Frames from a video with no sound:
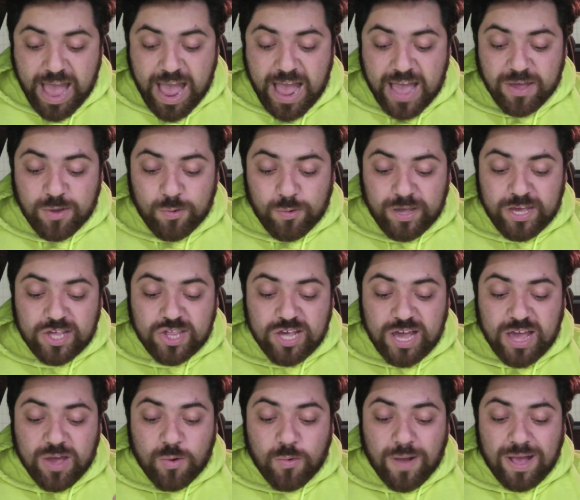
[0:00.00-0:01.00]
I wish
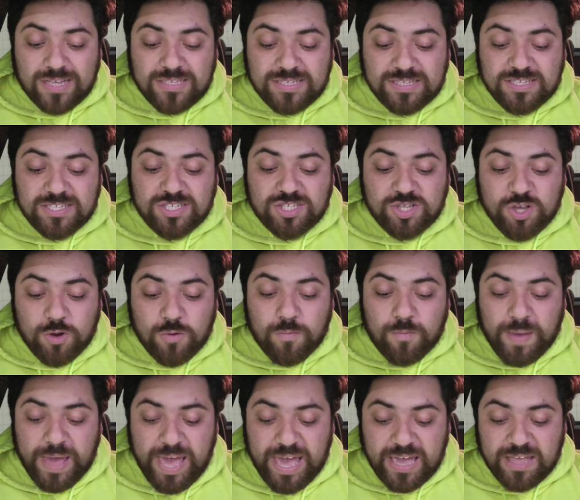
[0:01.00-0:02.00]
I wasn't so
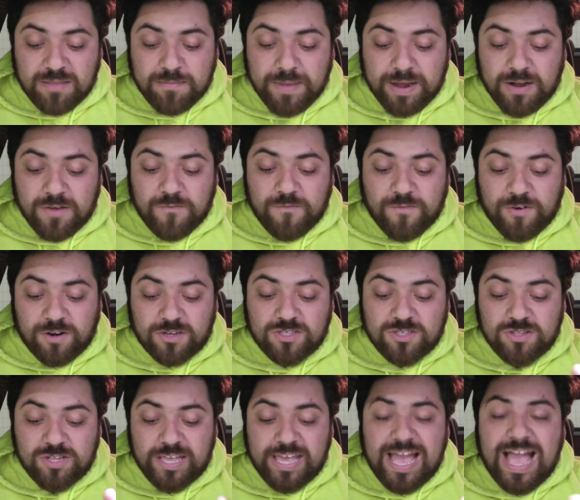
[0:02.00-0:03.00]
vain, but
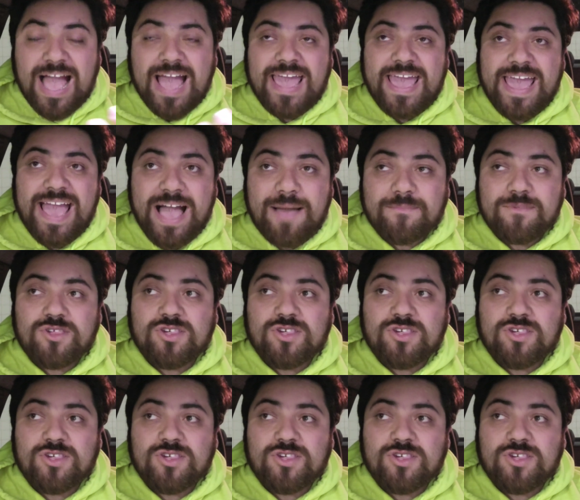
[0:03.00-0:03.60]
unfortunately I am.